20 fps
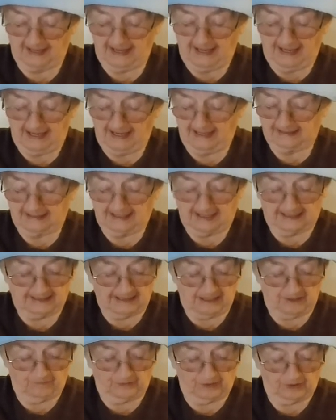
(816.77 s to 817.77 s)
and I
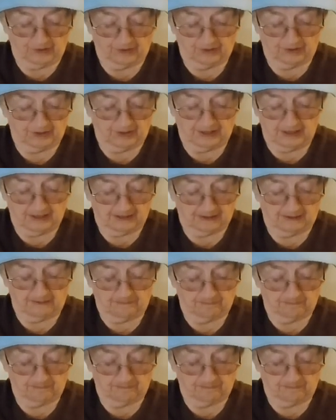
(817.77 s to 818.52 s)
never heard it,